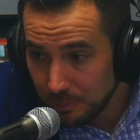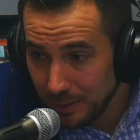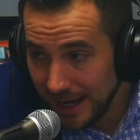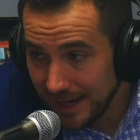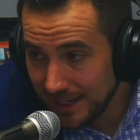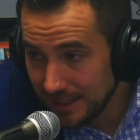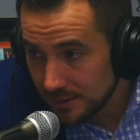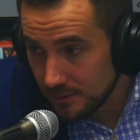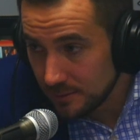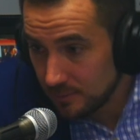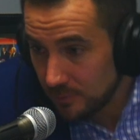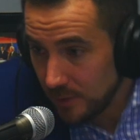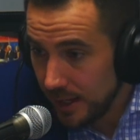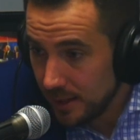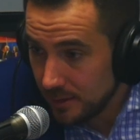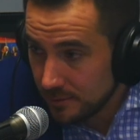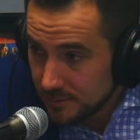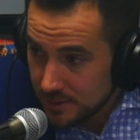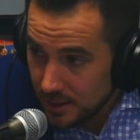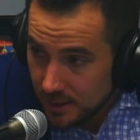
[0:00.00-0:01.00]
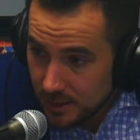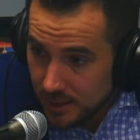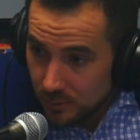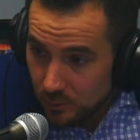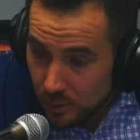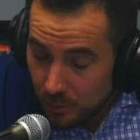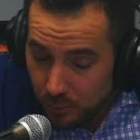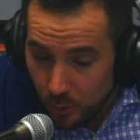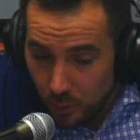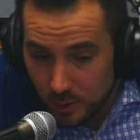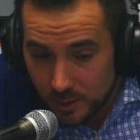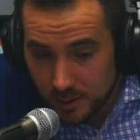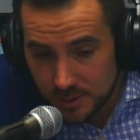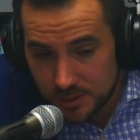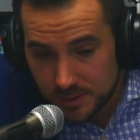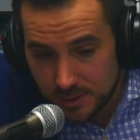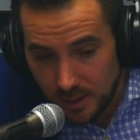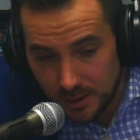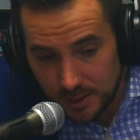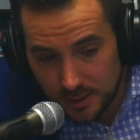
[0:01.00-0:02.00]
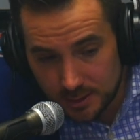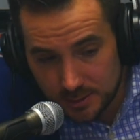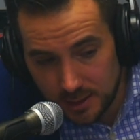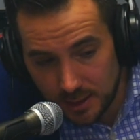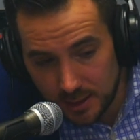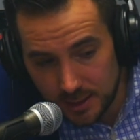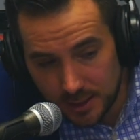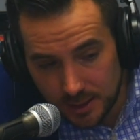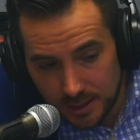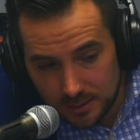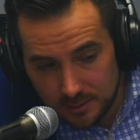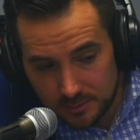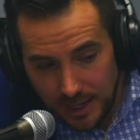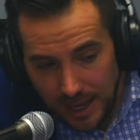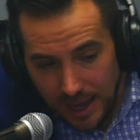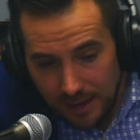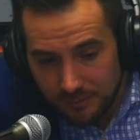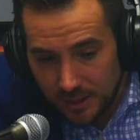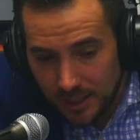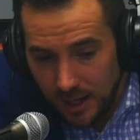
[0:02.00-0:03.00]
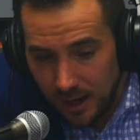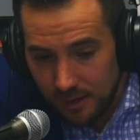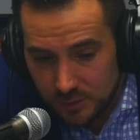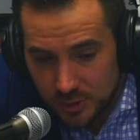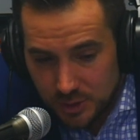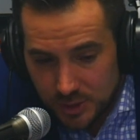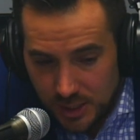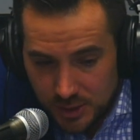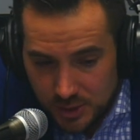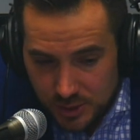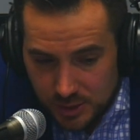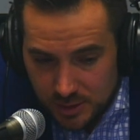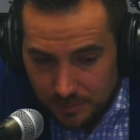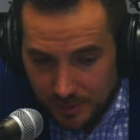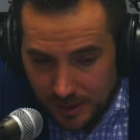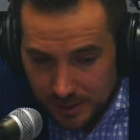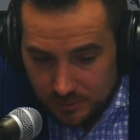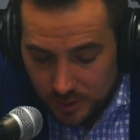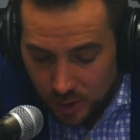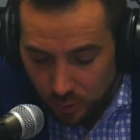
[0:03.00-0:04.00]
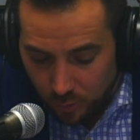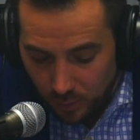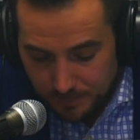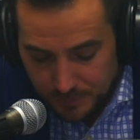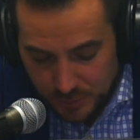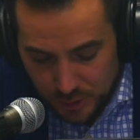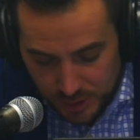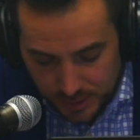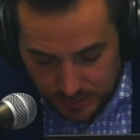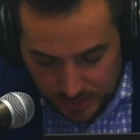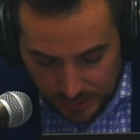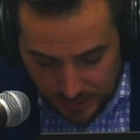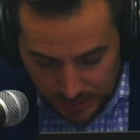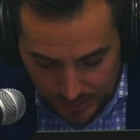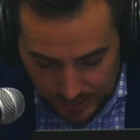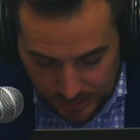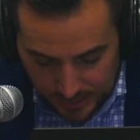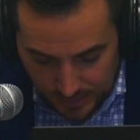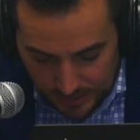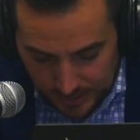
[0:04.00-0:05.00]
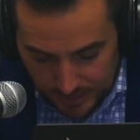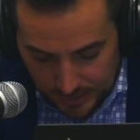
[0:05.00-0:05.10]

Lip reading: Hunter Biden, right? Ducking reporters, ducking, having conversations about corruption.